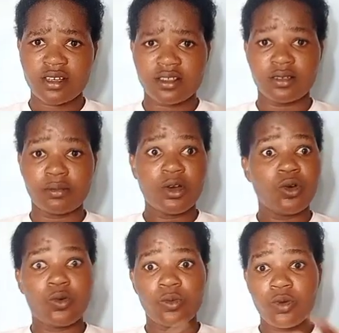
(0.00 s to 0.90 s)
asked him,
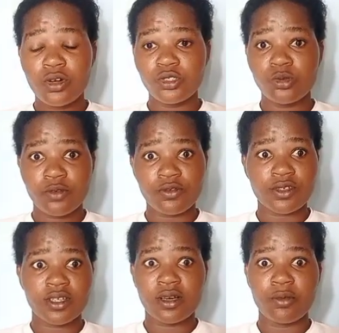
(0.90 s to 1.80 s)
"What do you have to
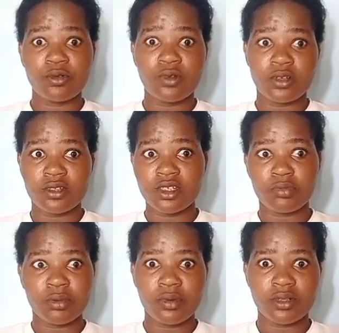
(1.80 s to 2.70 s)
say about what these
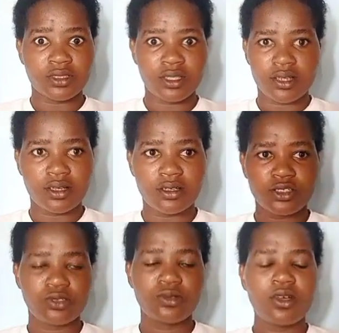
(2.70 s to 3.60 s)
people are saying
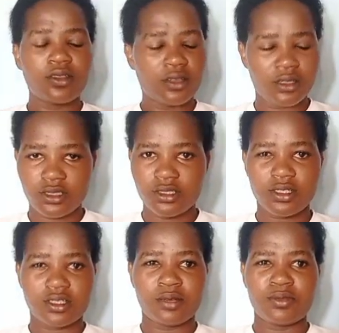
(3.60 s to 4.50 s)
against you?" Then
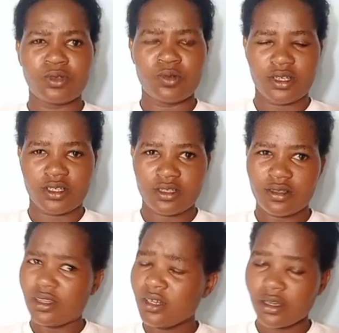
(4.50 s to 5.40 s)
Jesus kept quiet.
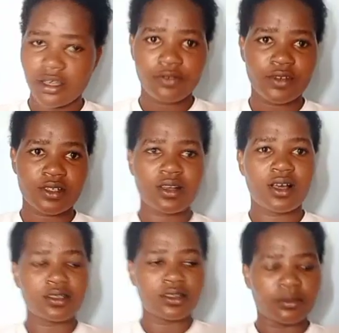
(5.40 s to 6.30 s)
Then Caiaphas
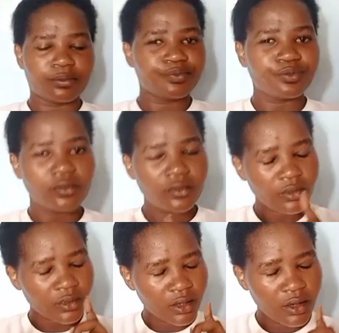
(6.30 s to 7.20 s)
asked him,
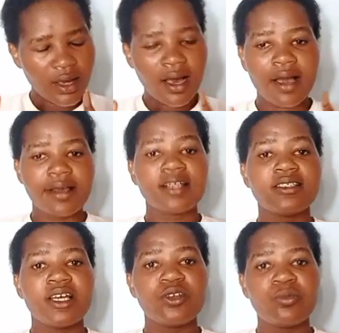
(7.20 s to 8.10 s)
"I
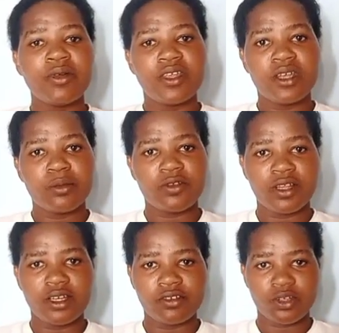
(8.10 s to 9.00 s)
adjure you by the name of
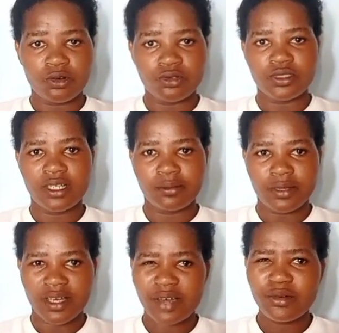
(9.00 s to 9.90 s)
the living God to tell
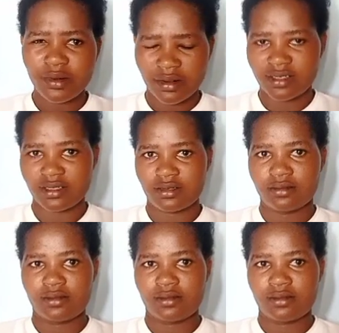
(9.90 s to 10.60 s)
me, are you Christ?